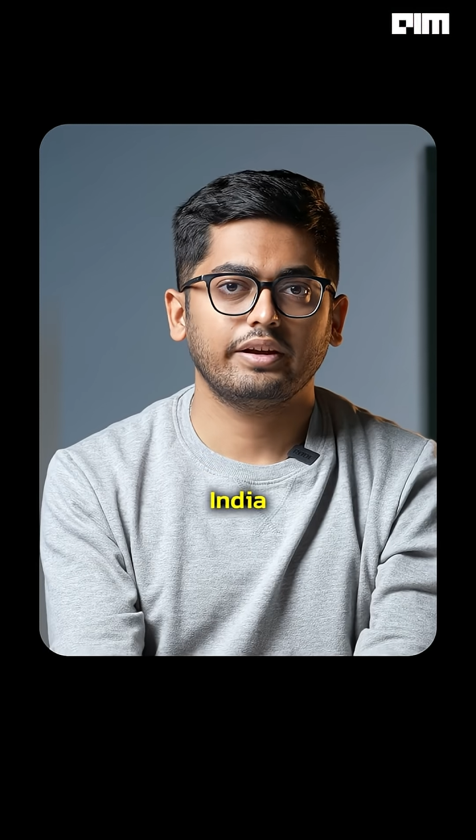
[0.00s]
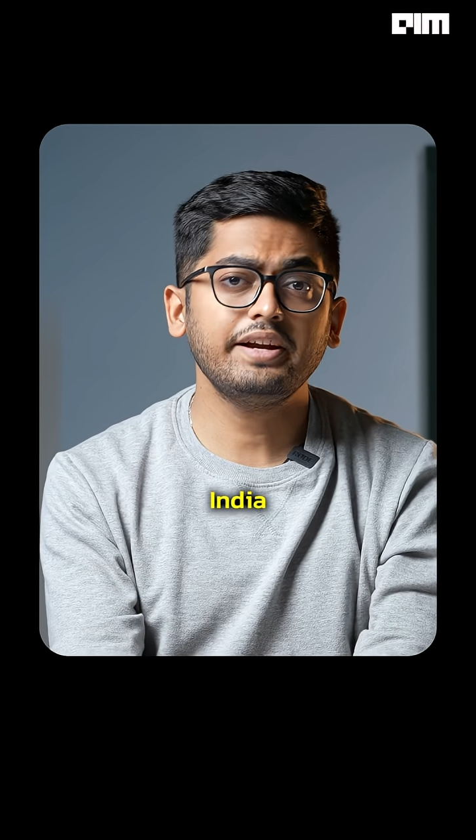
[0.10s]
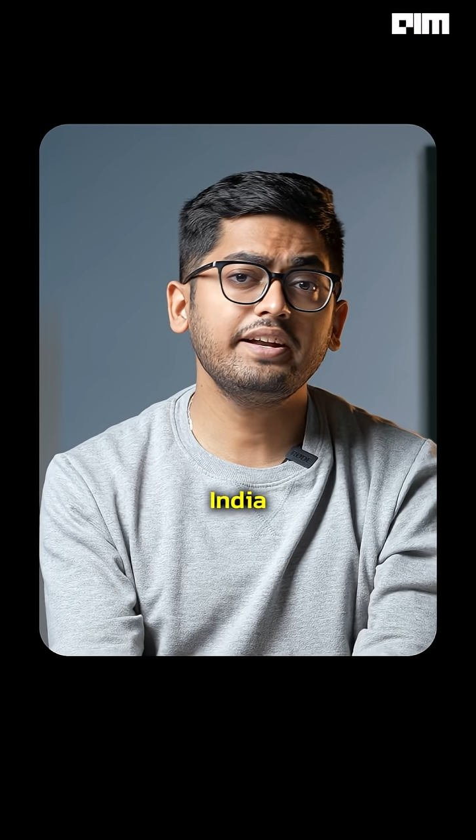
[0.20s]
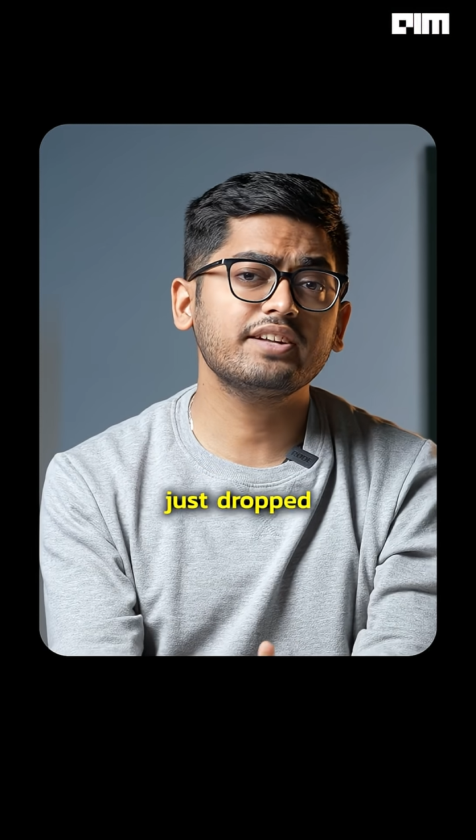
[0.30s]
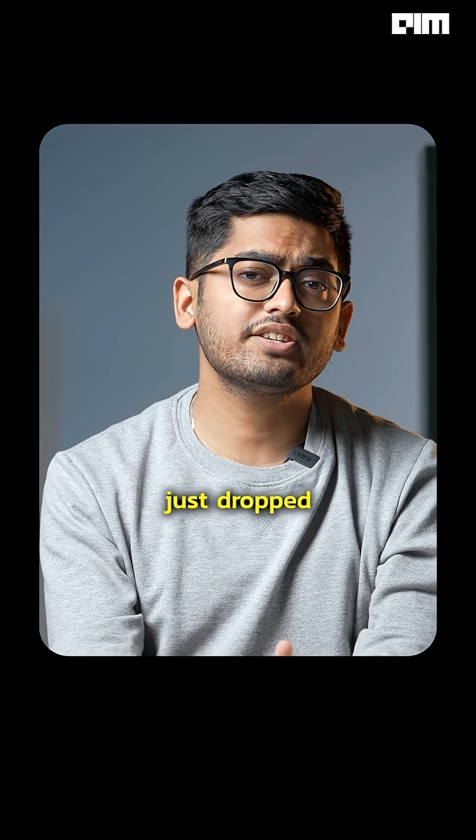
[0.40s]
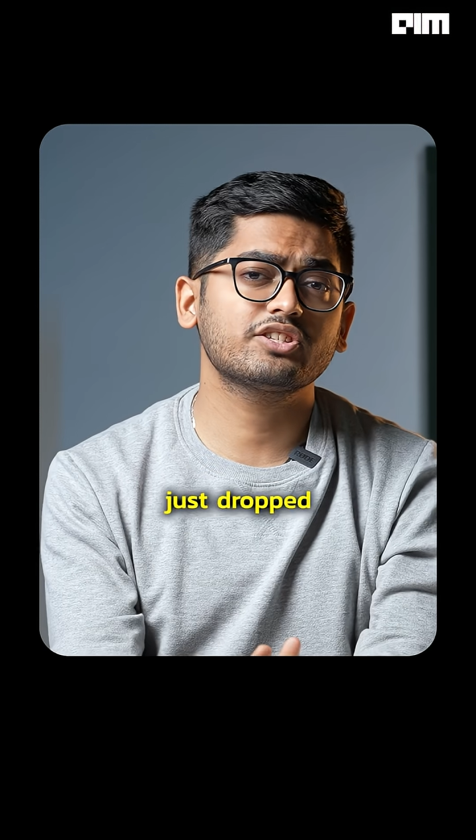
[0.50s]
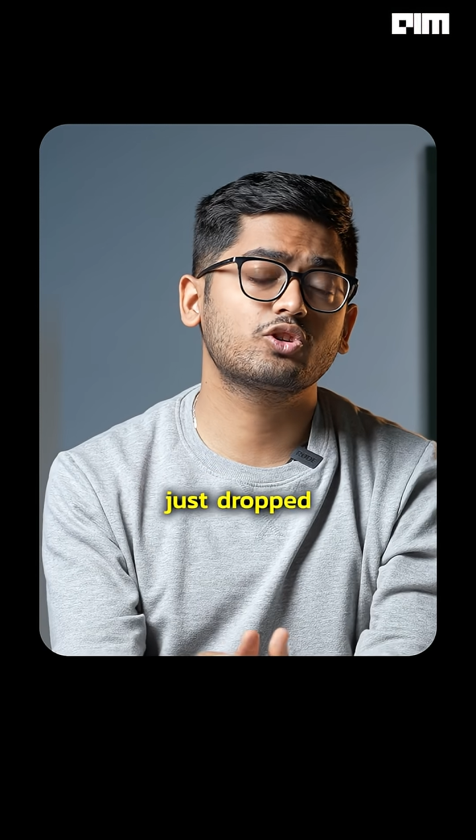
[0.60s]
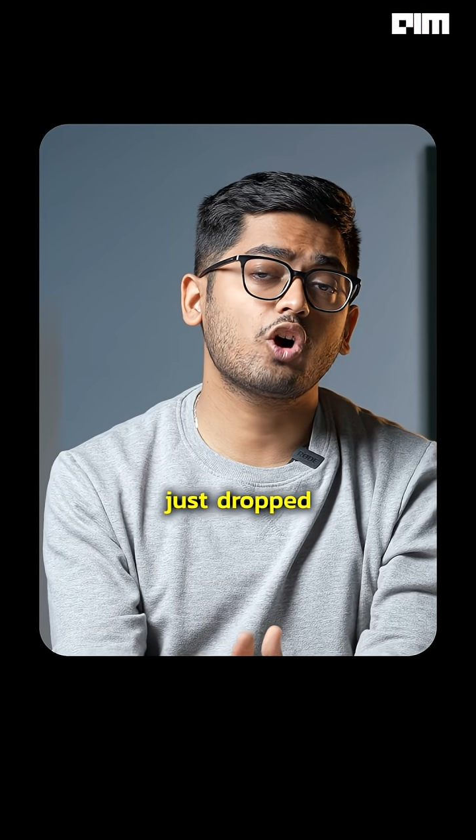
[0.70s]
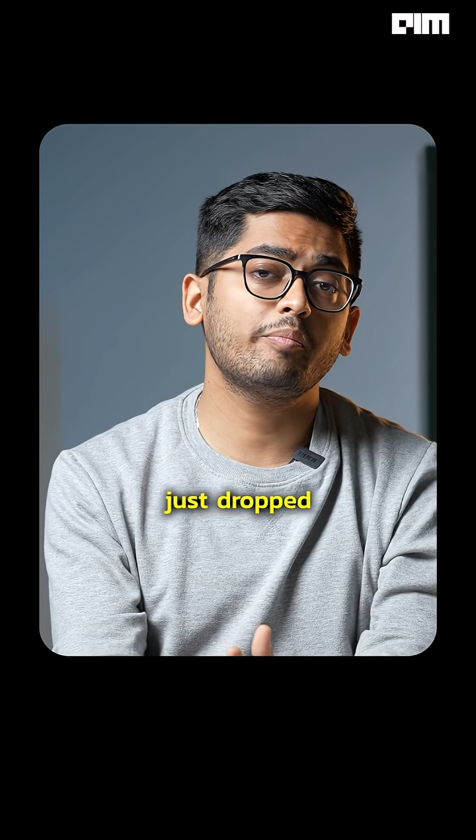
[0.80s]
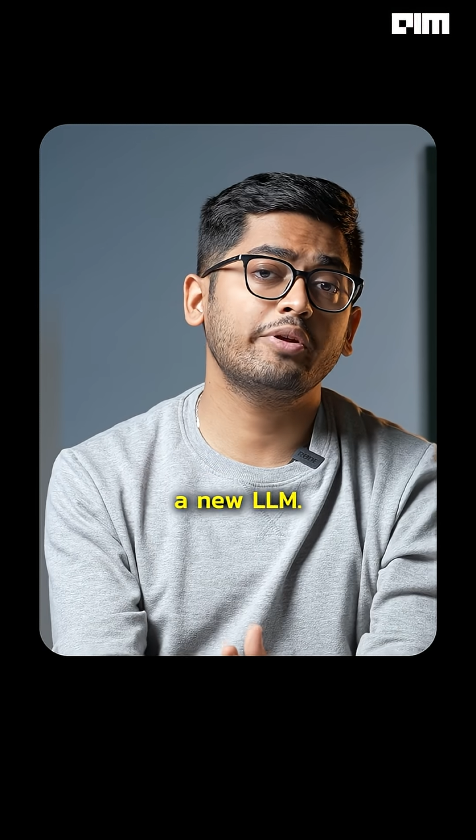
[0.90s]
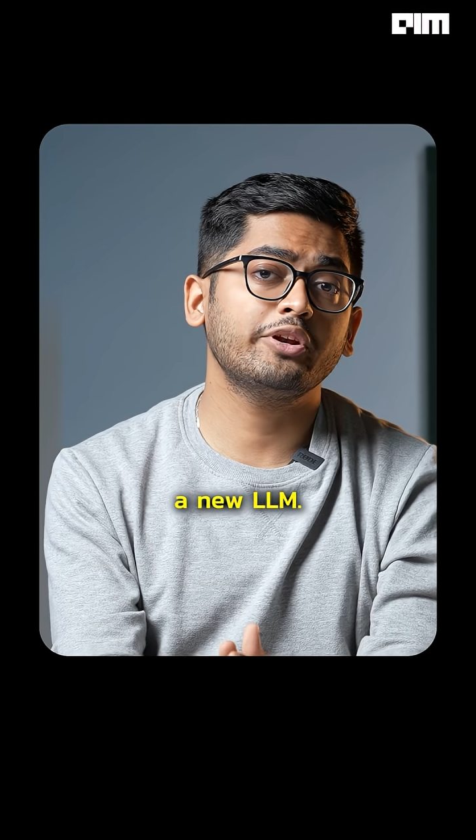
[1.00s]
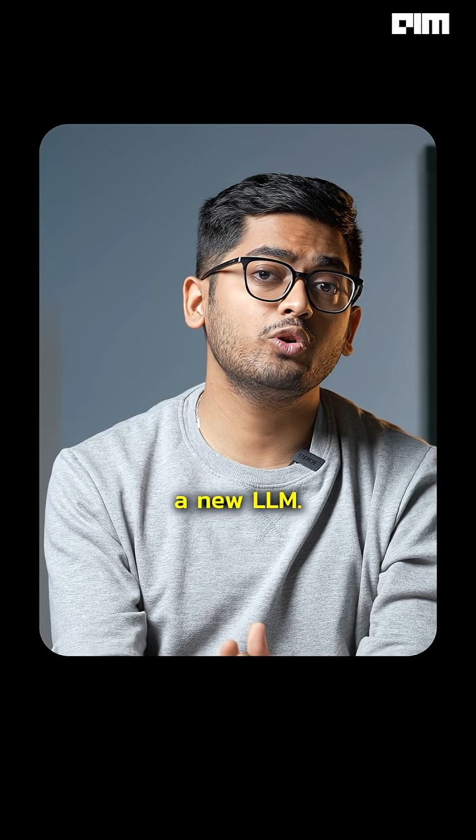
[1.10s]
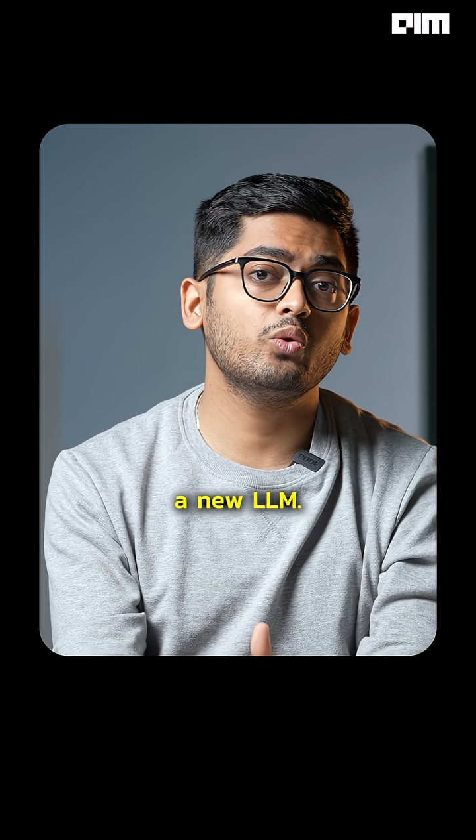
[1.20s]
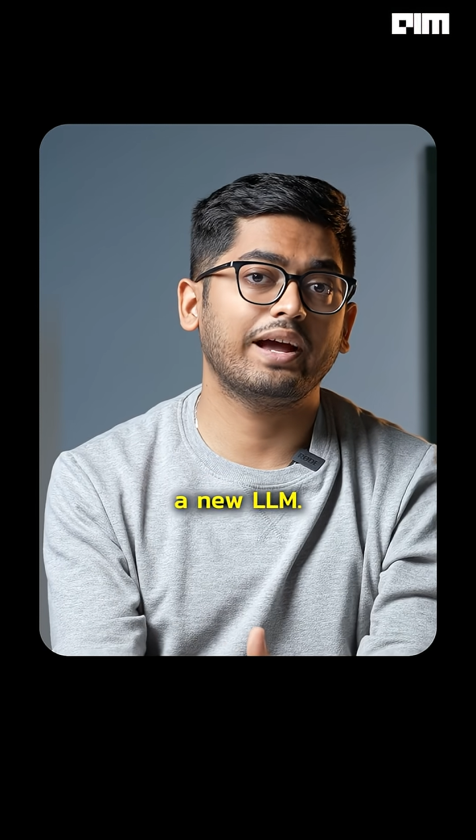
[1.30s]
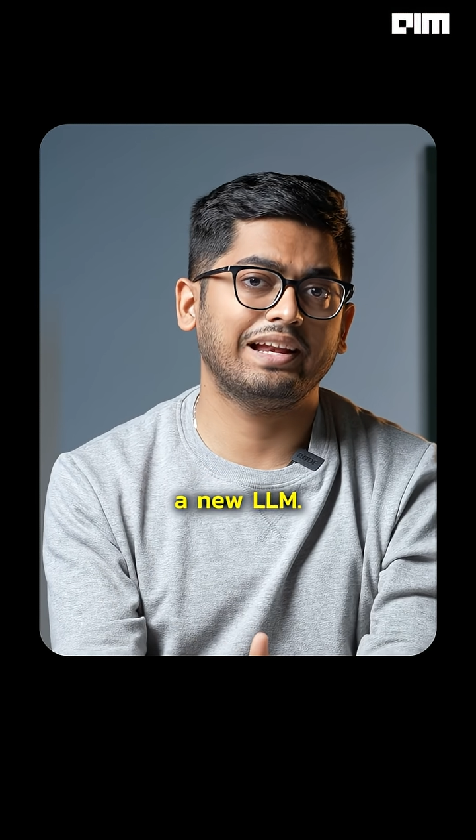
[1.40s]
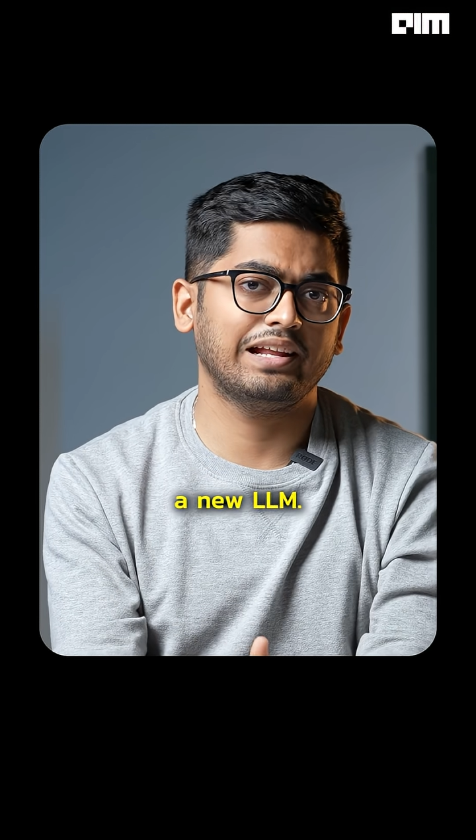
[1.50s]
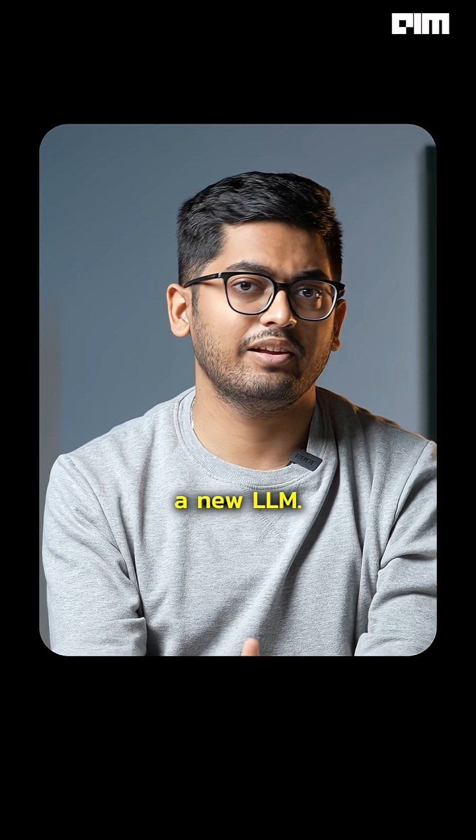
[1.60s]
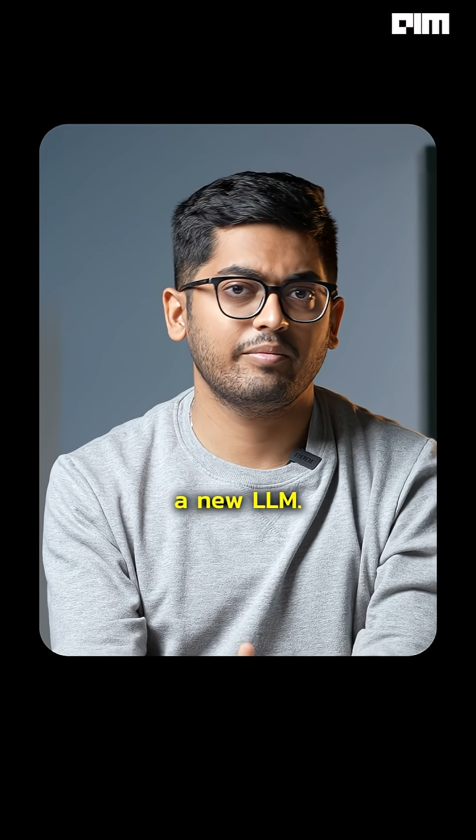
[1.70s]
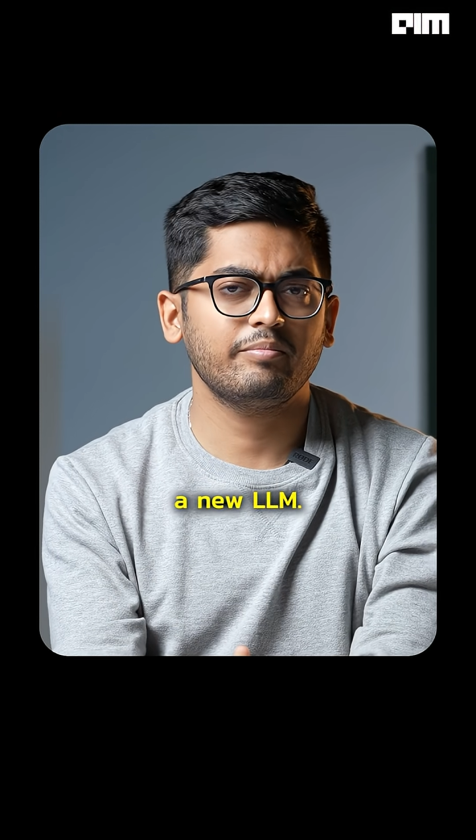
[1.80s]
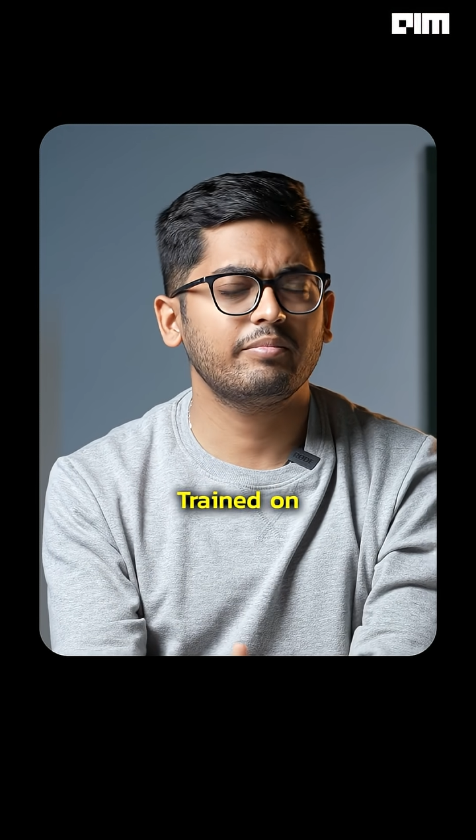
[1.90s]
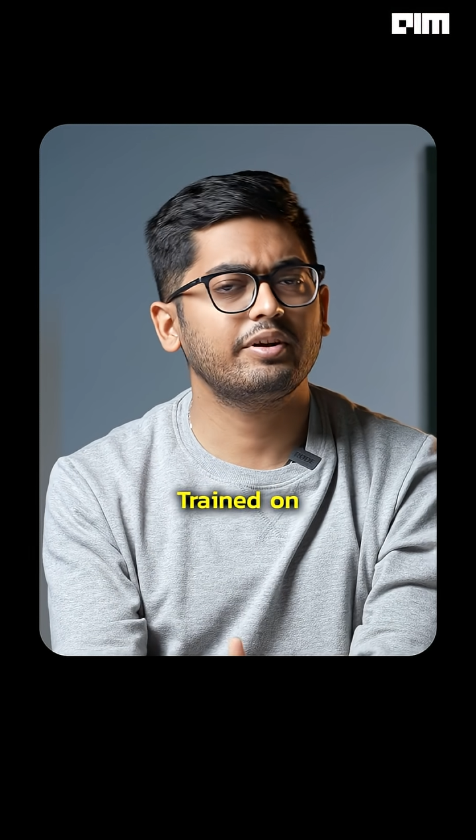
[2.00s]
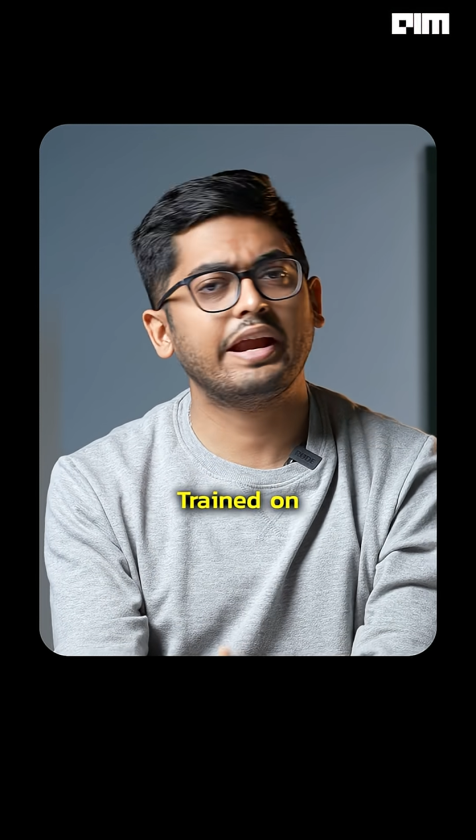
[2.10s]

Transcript: India just dropped a new L L M